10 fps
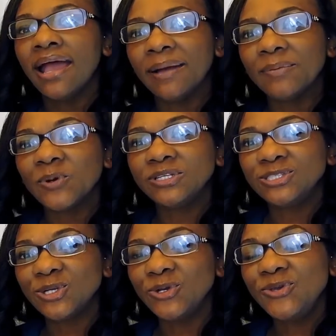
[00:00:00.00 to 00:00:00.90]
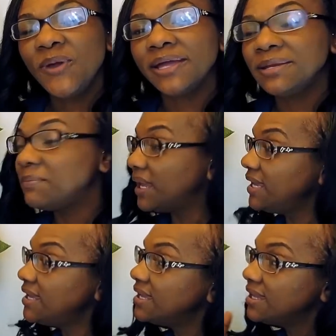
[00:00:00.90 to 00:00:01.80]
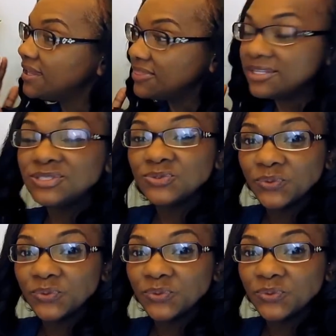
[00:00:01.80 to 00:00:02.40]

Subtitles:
I'm going to show you how to make this